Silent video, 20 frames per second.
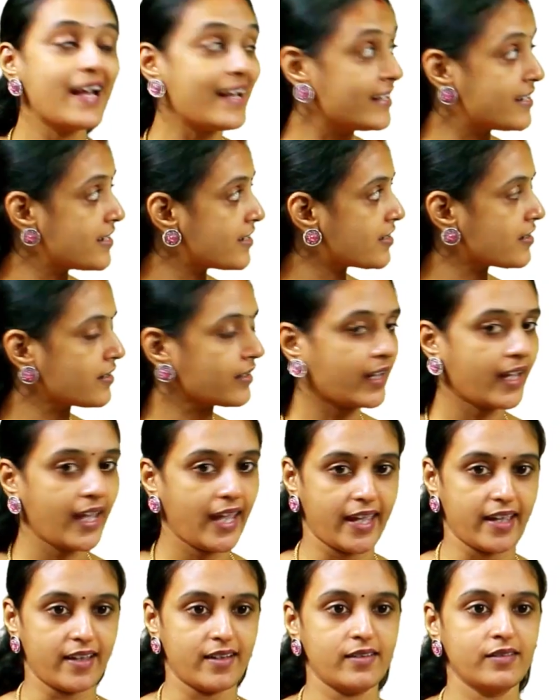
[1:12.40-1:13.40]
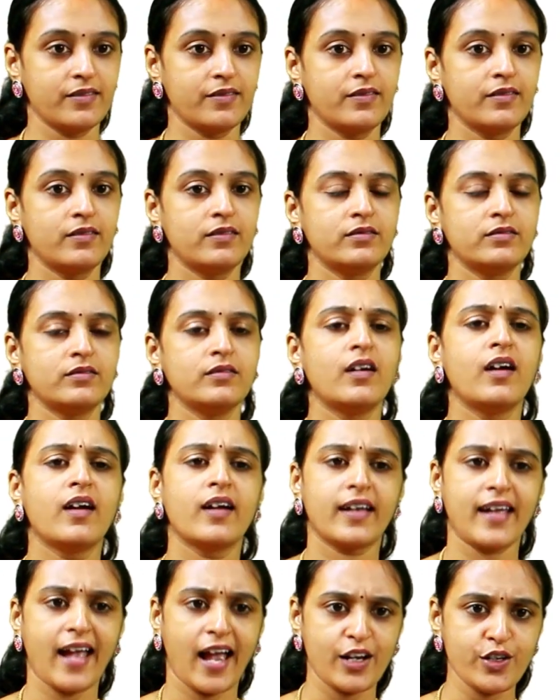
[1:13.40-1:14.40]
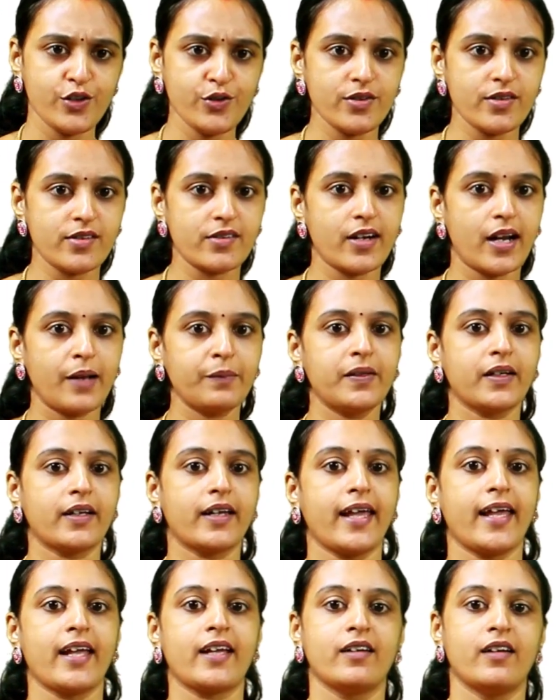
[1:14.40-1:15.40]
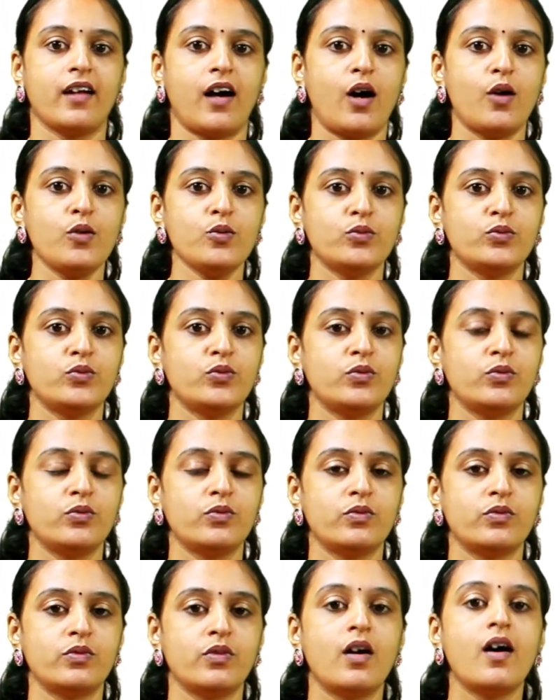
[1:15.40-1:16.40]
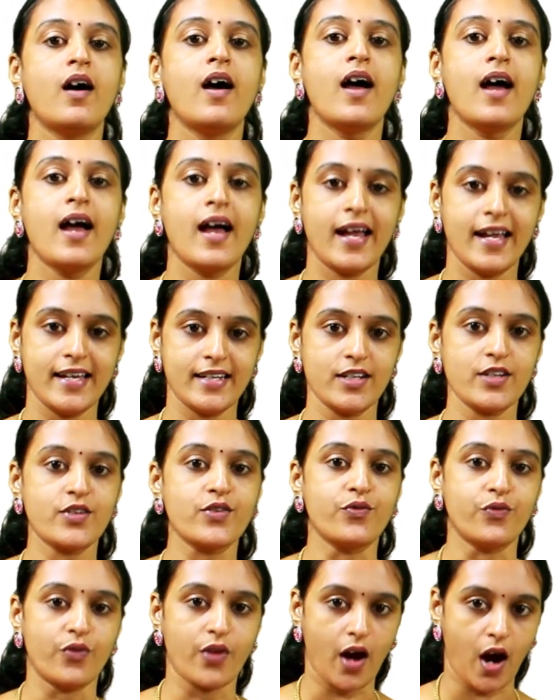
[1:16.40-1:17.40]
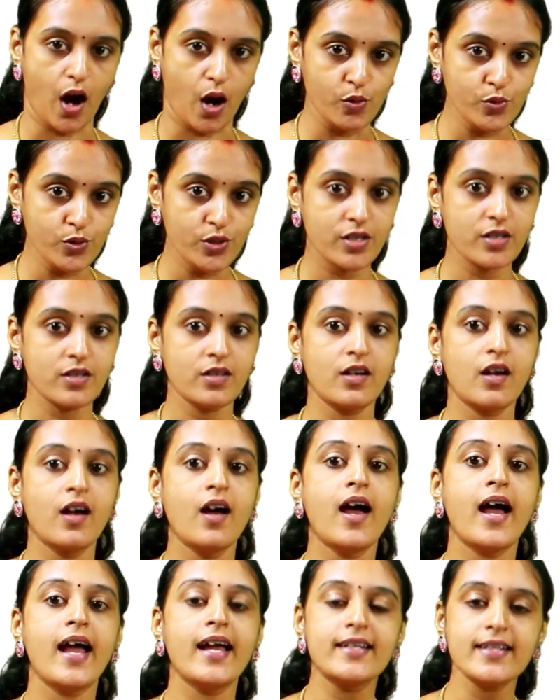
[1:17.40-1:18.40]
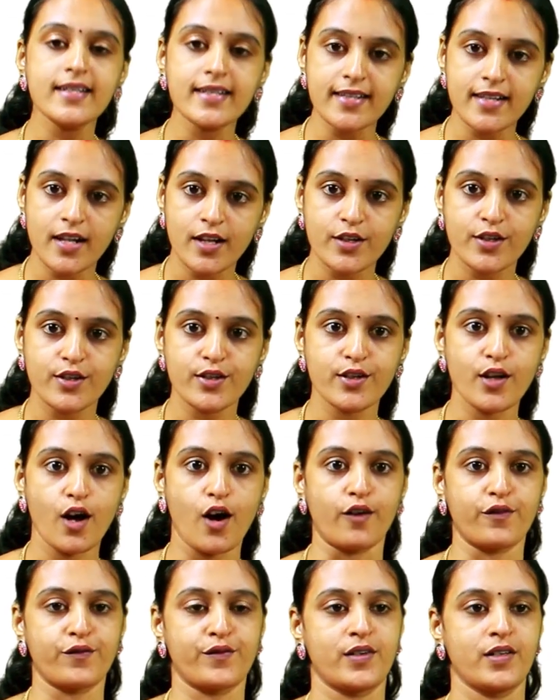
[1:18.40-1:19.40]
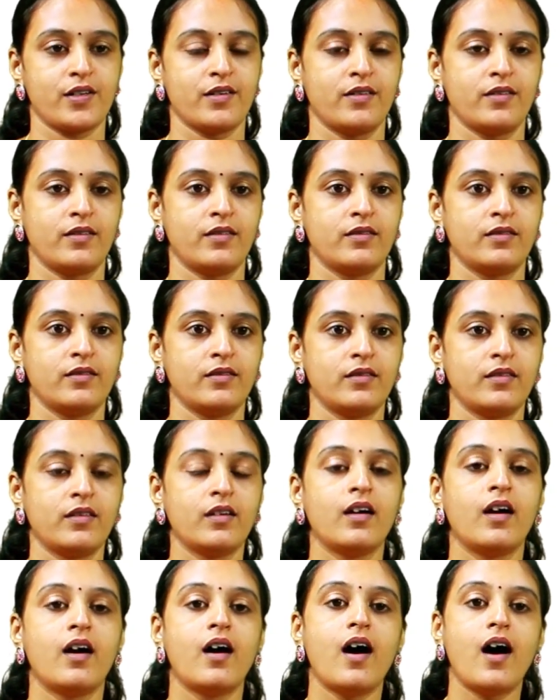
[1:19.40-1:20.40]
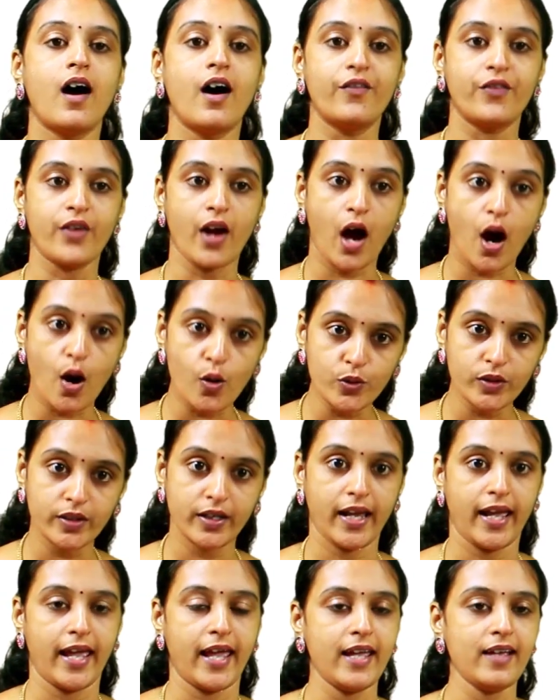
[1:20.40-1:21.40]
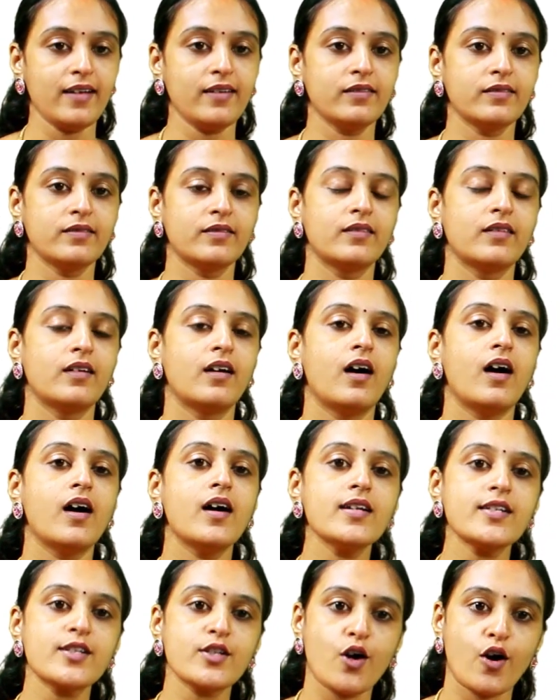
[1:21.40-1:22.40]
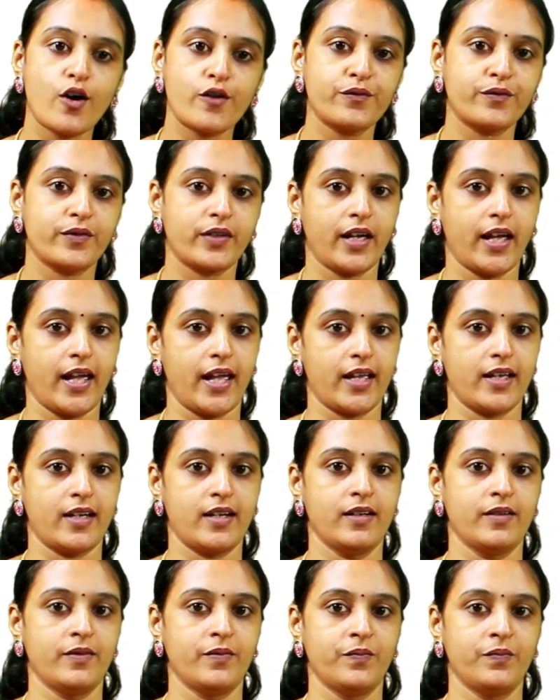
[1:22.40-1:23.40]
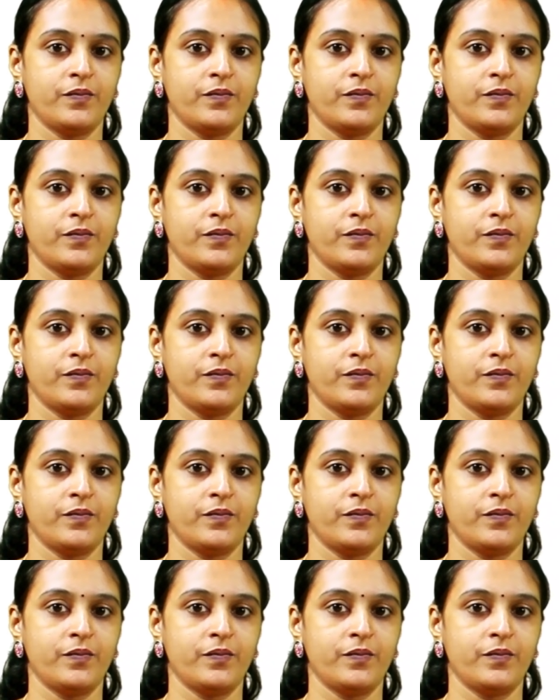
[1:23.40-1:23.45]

It is a cake. Can you describe the cake now? It is round. It is soft. A round cake, a soft cake.